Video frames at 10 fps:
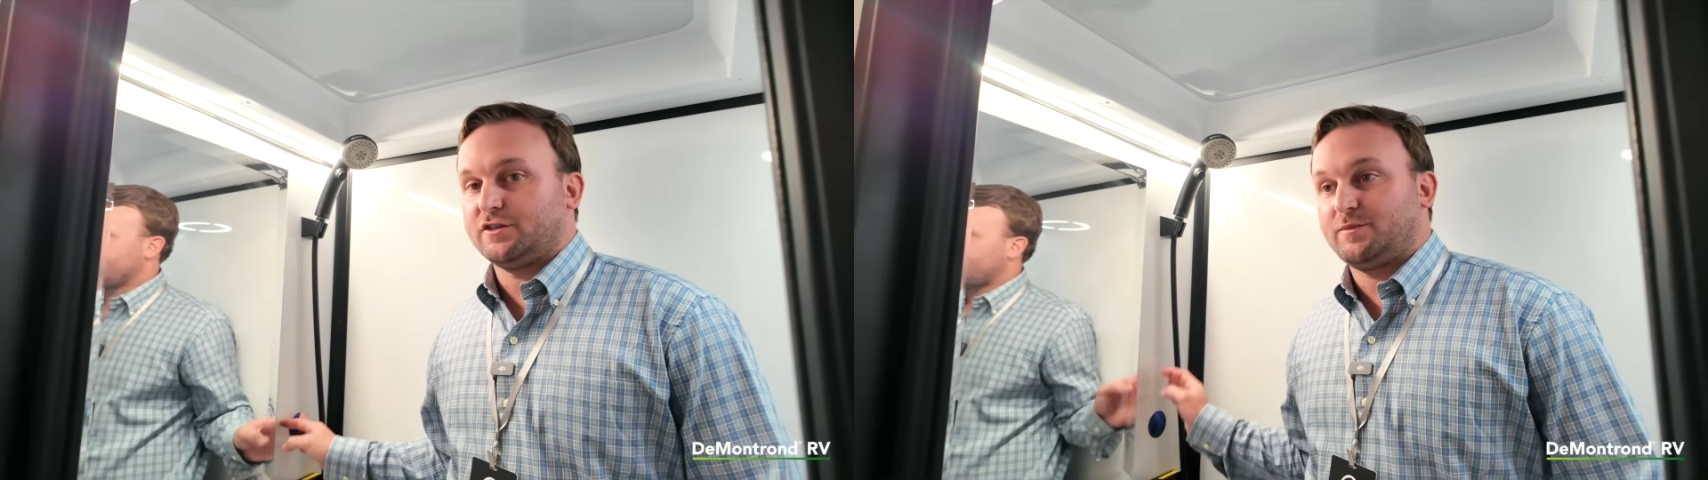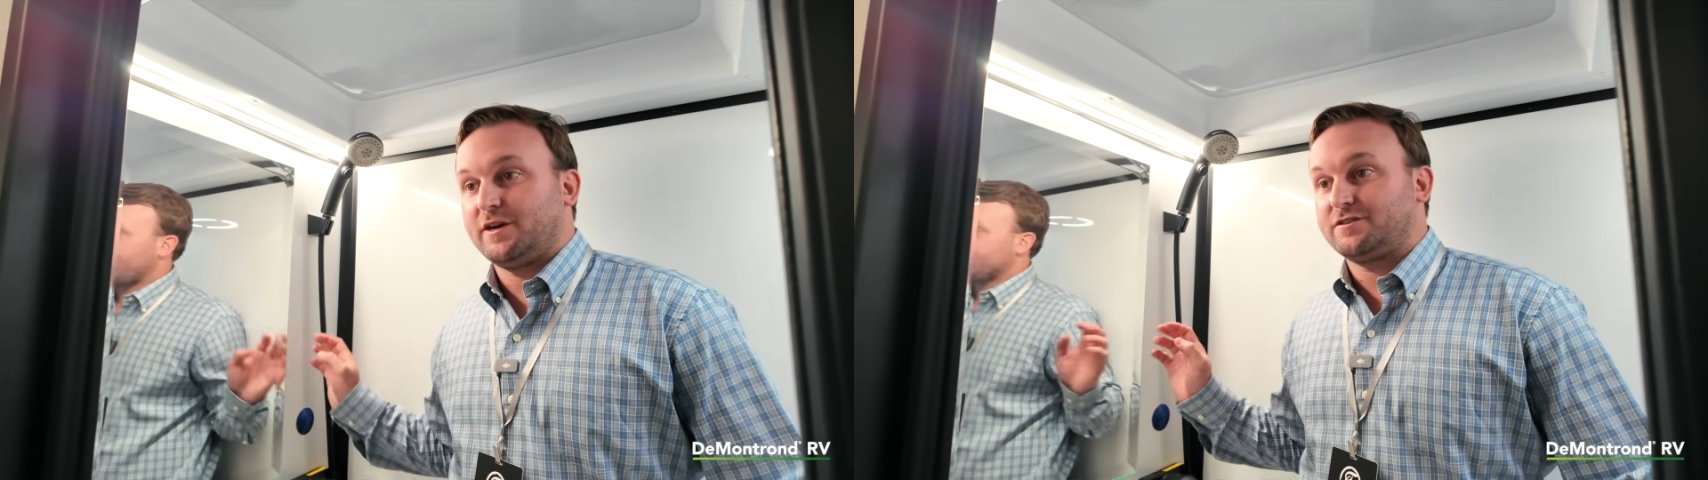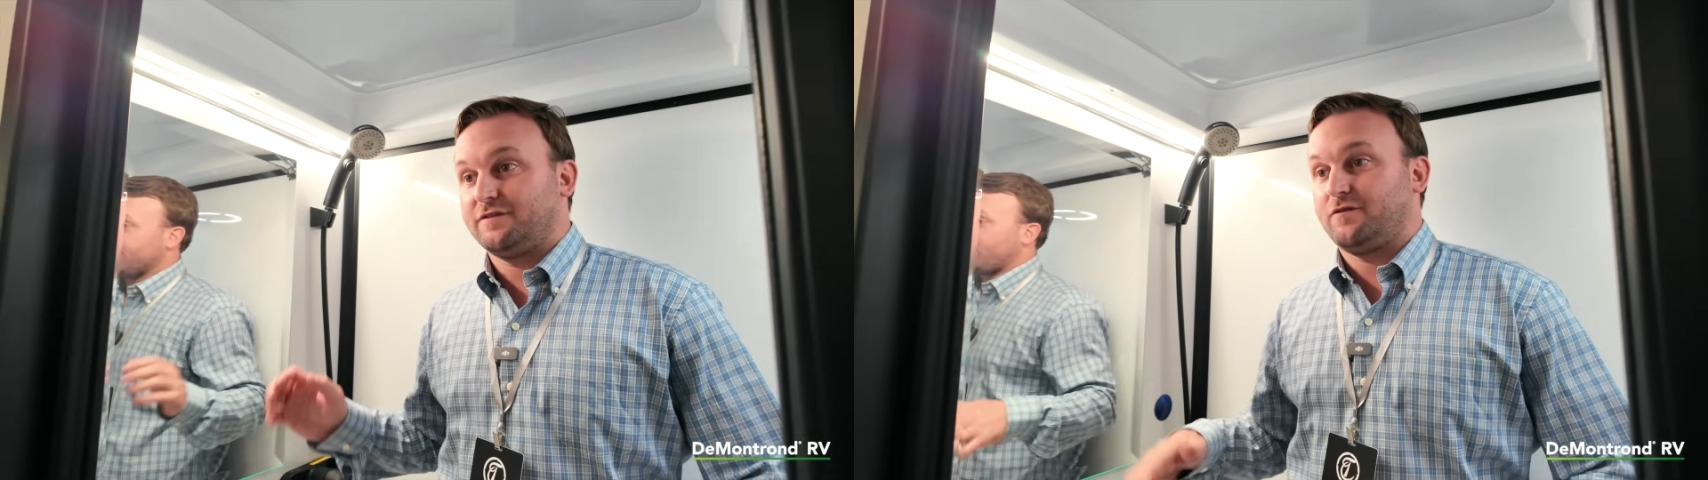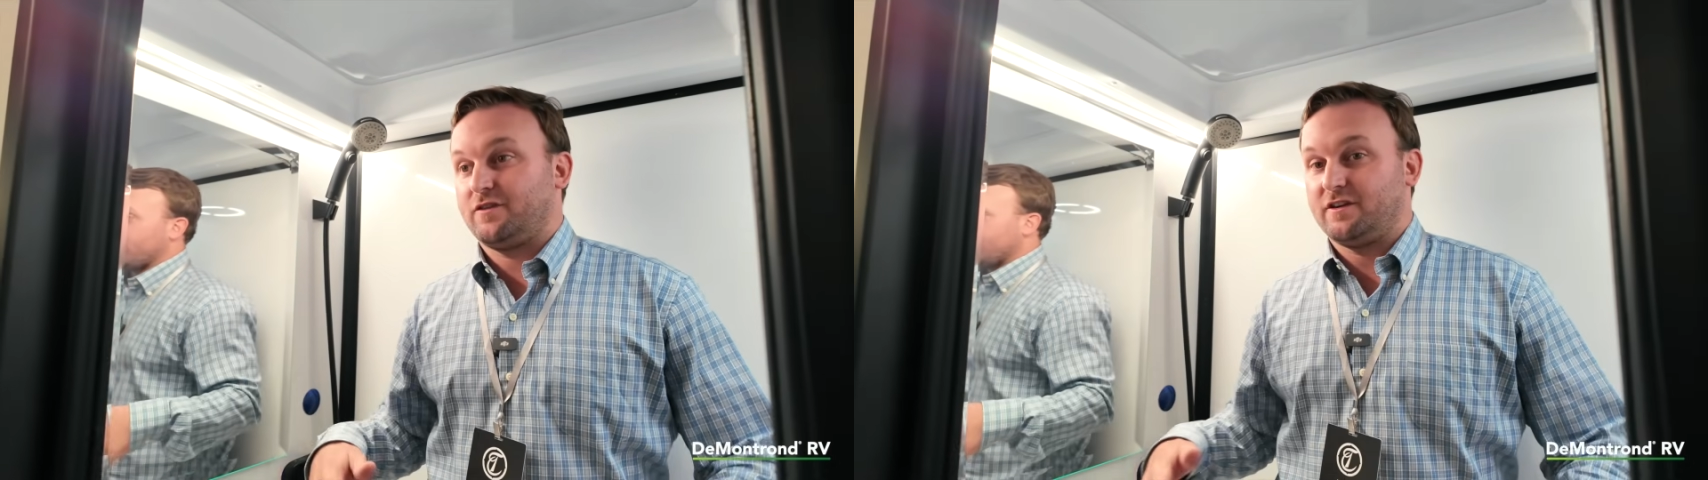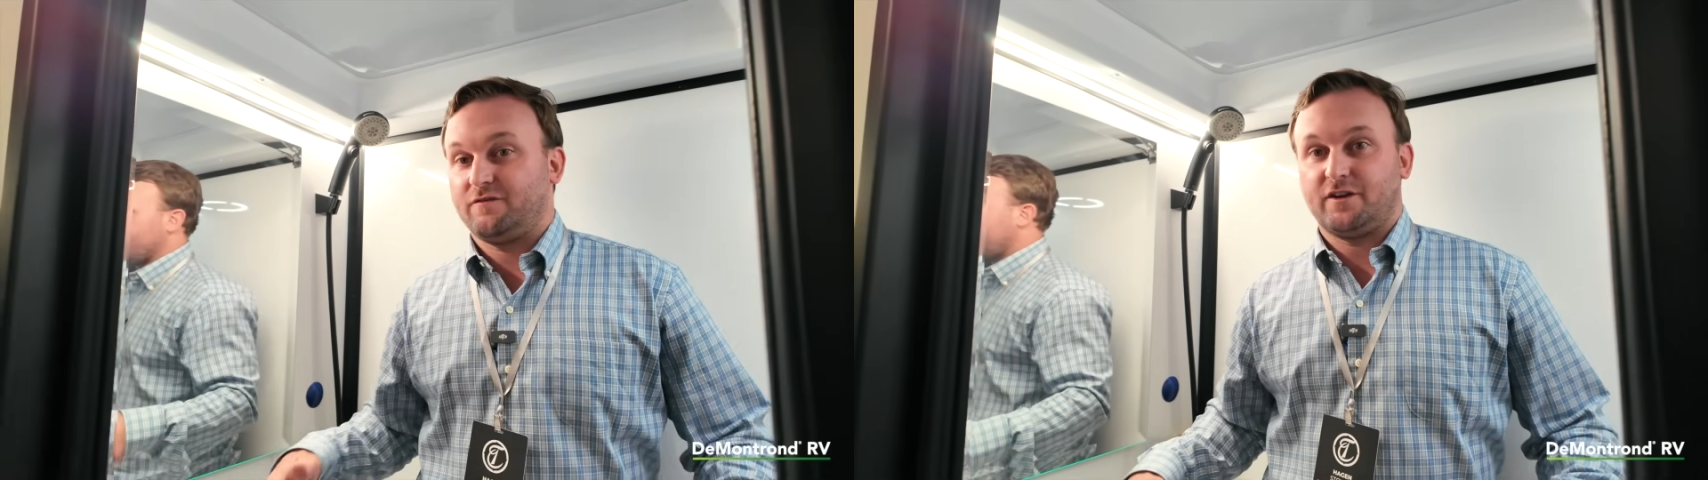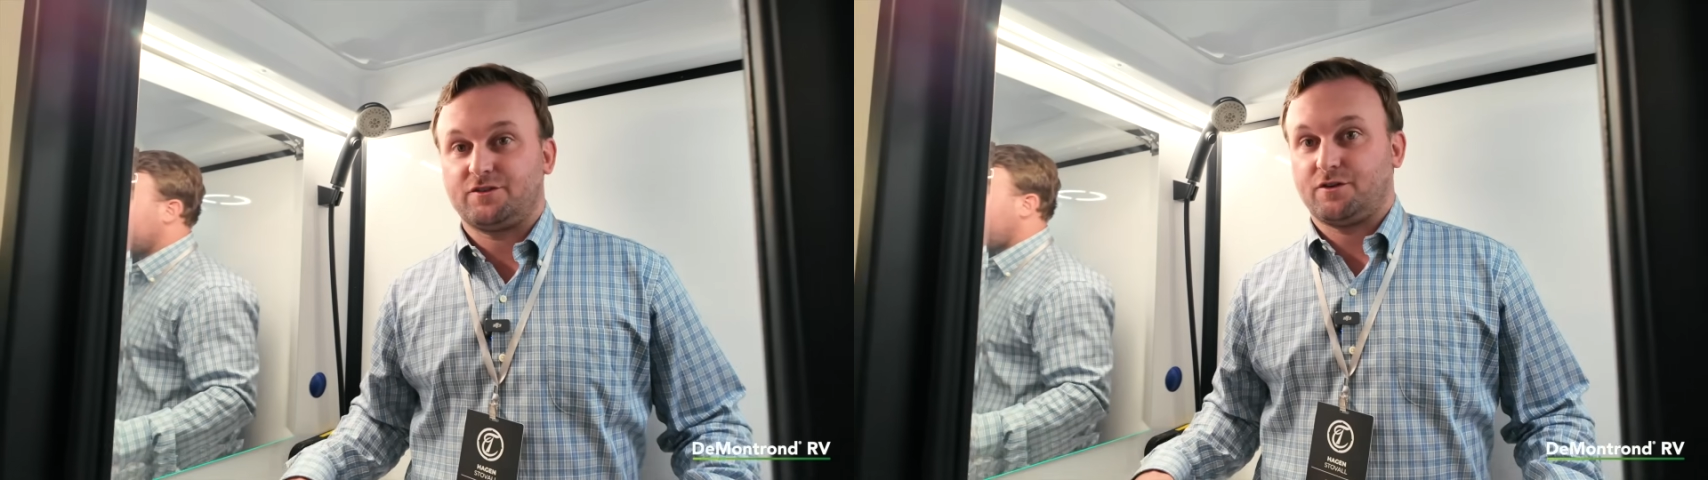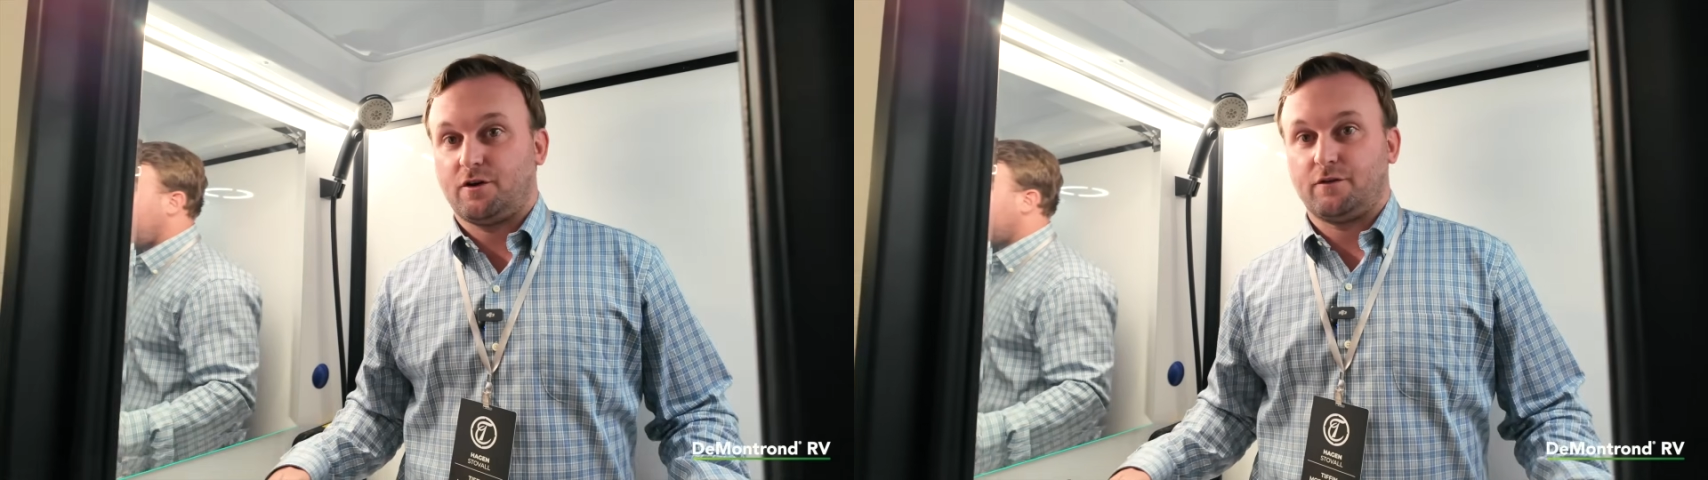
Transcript: especially for the adventure